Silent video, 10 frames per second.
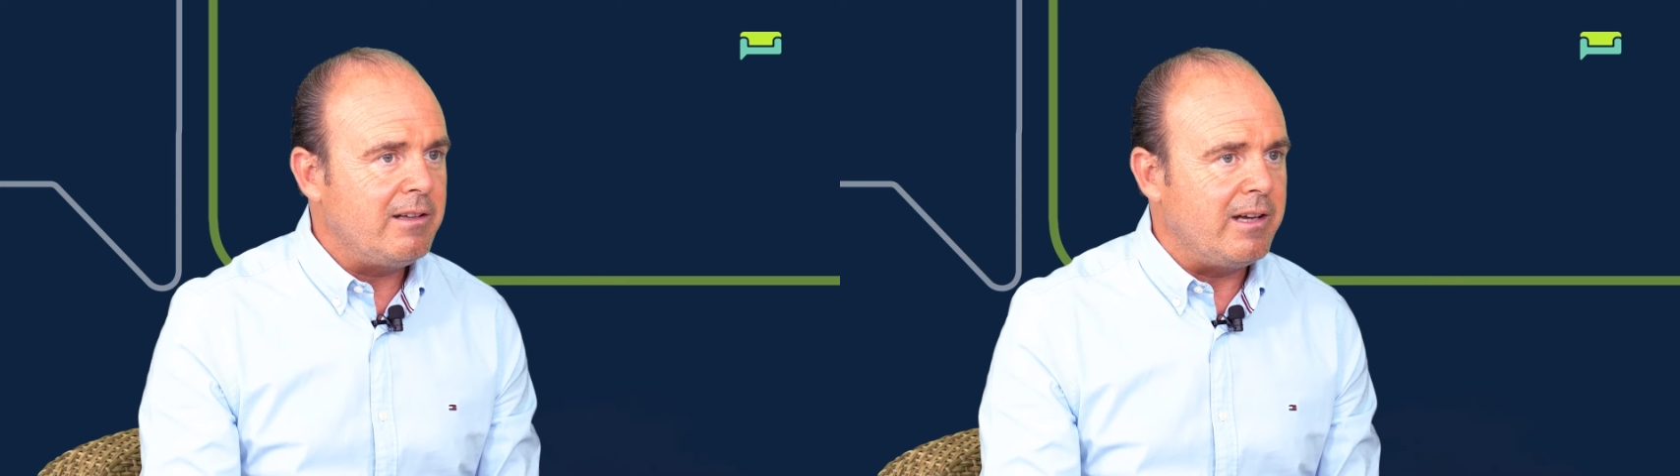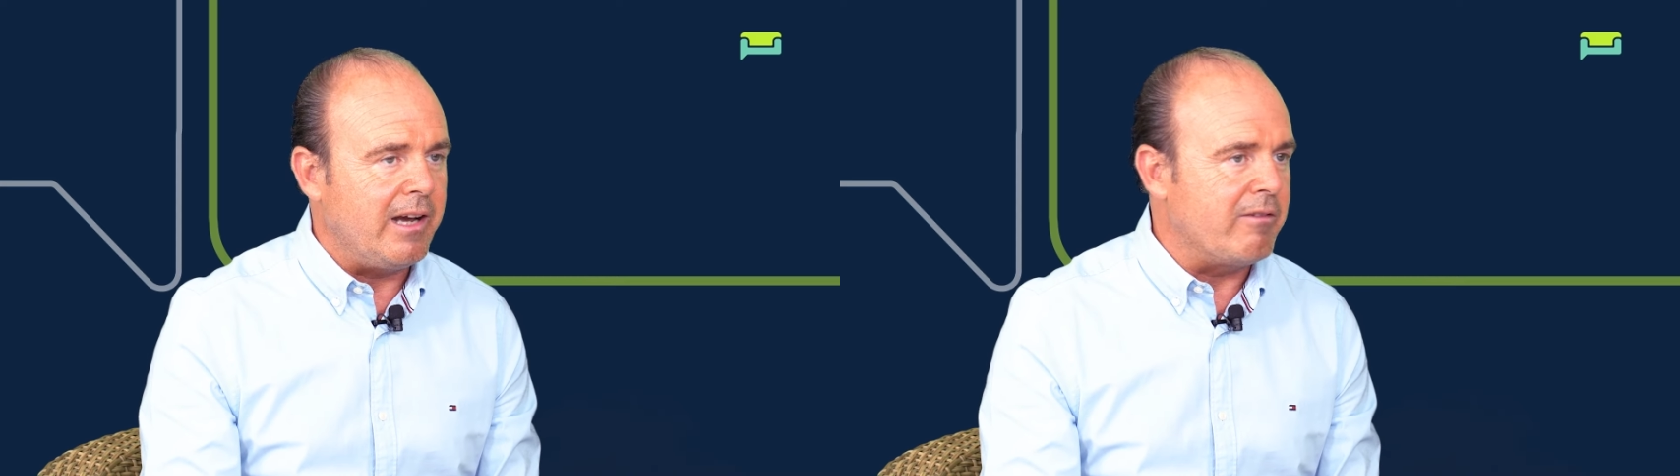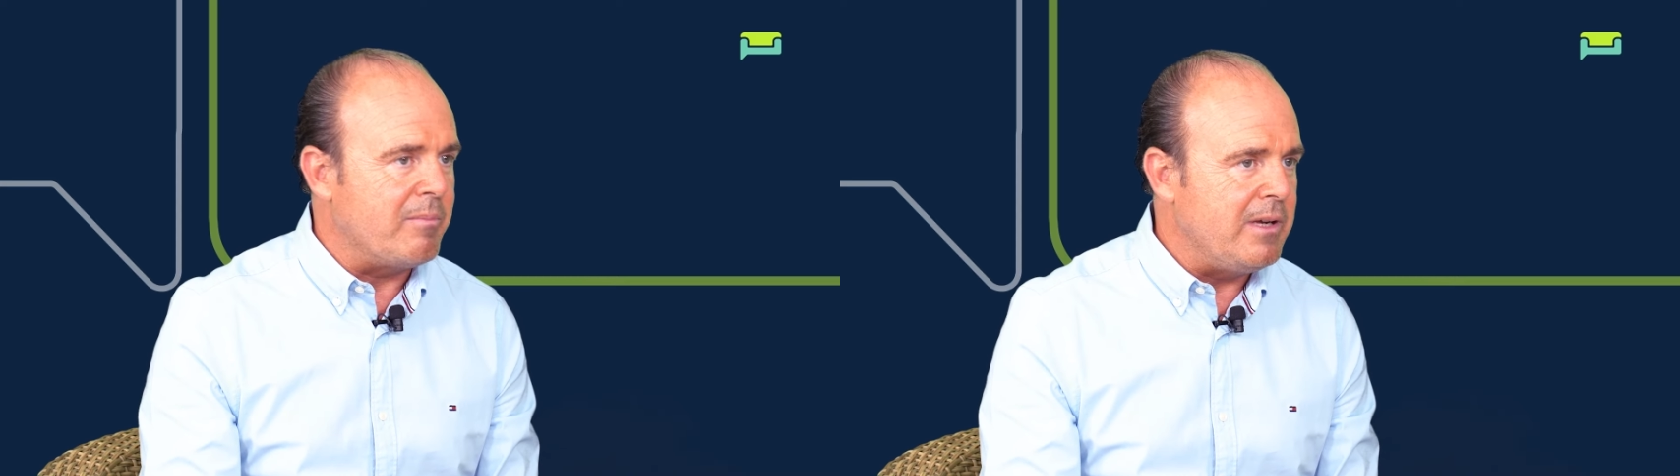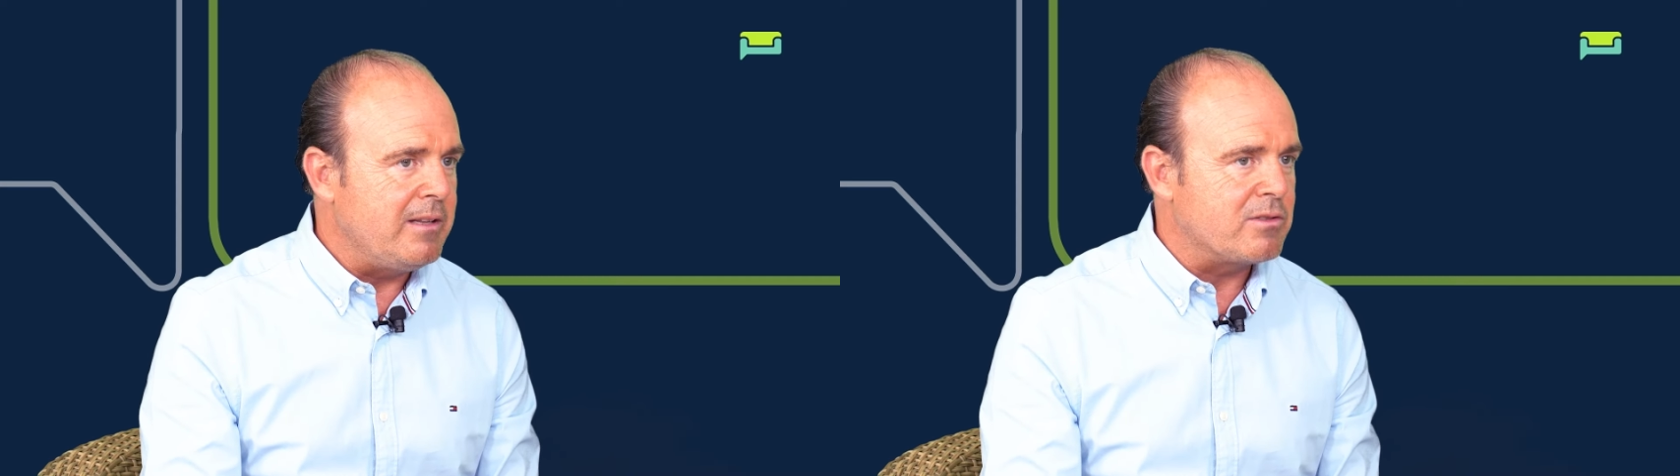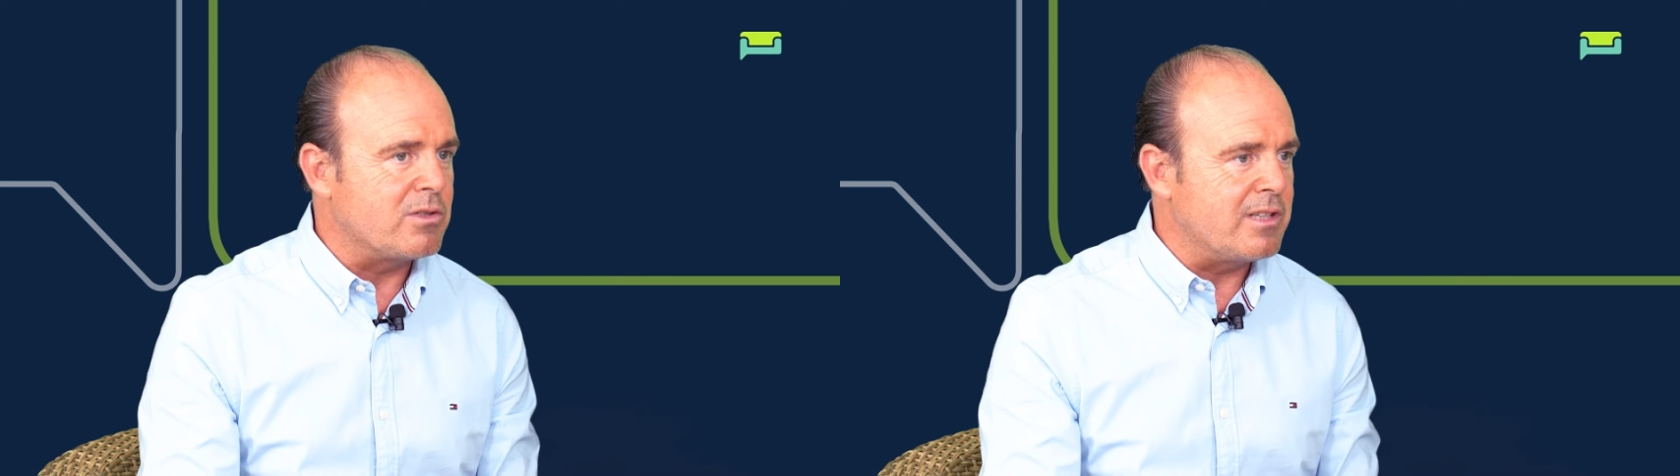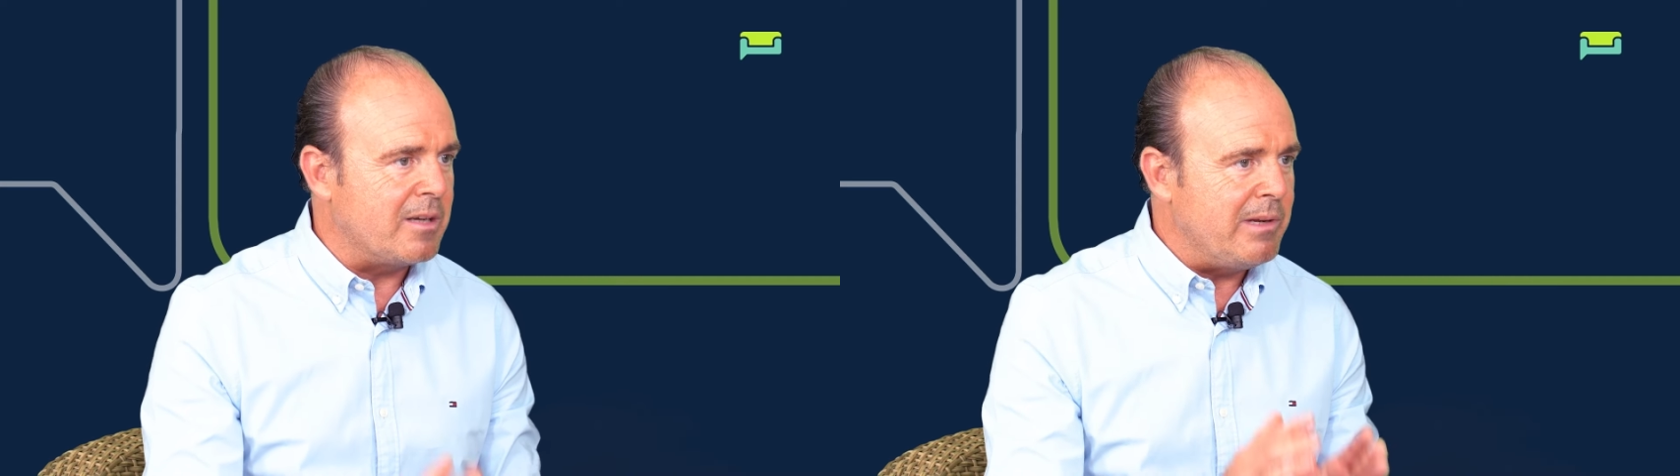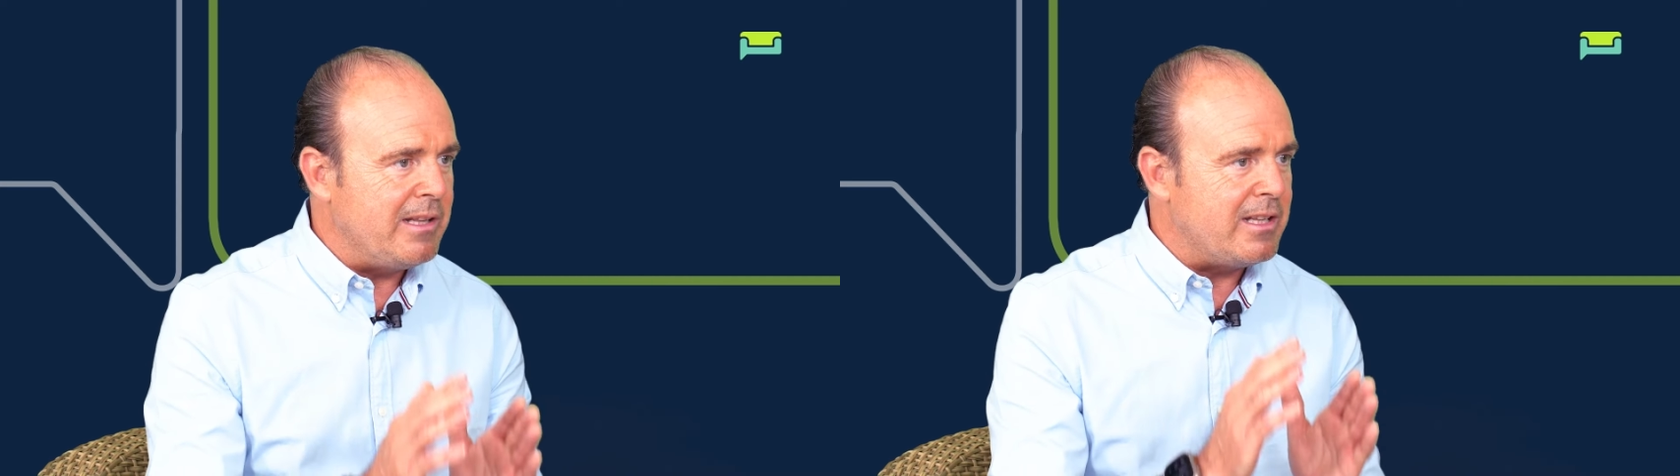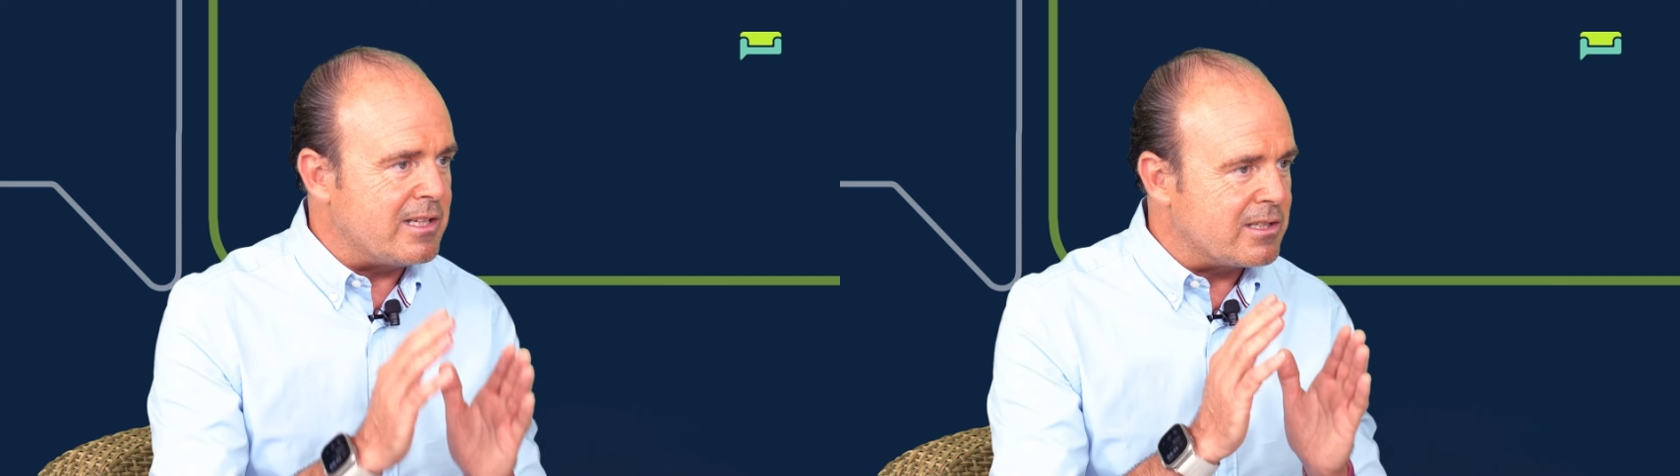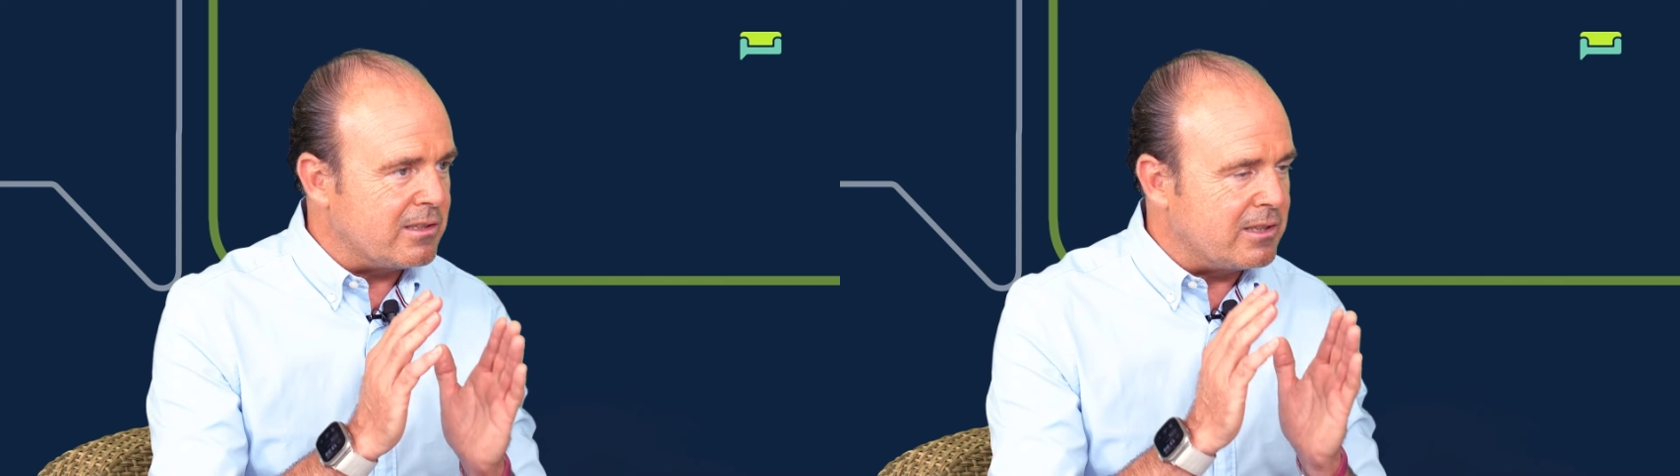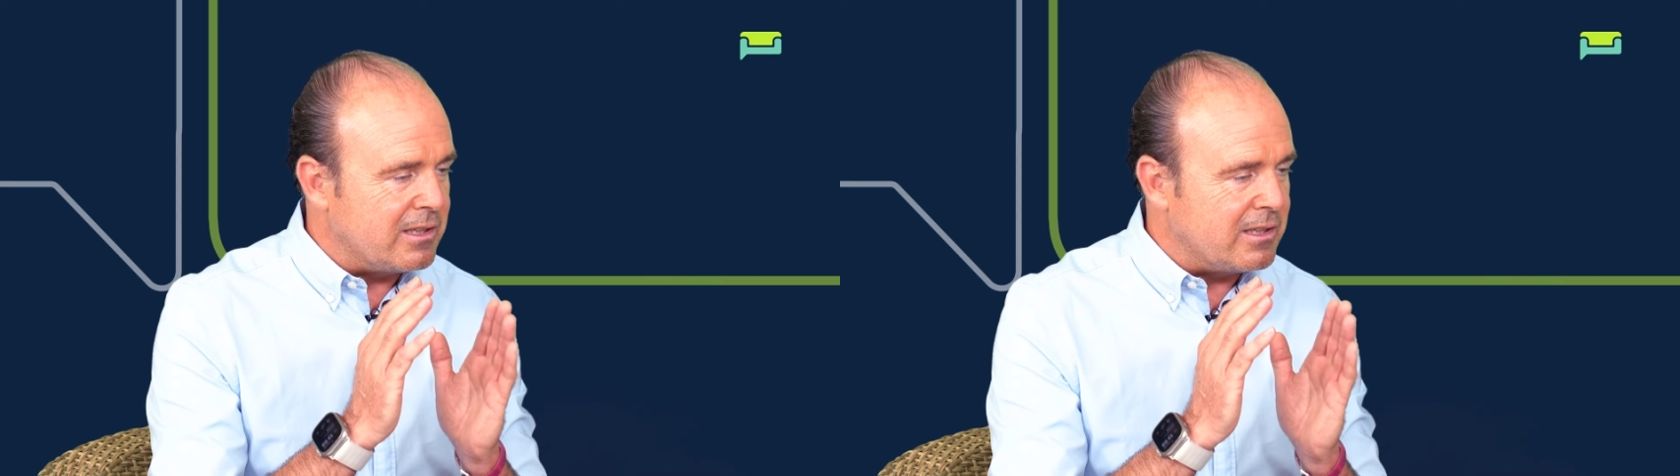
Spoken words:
I repeat, sustainability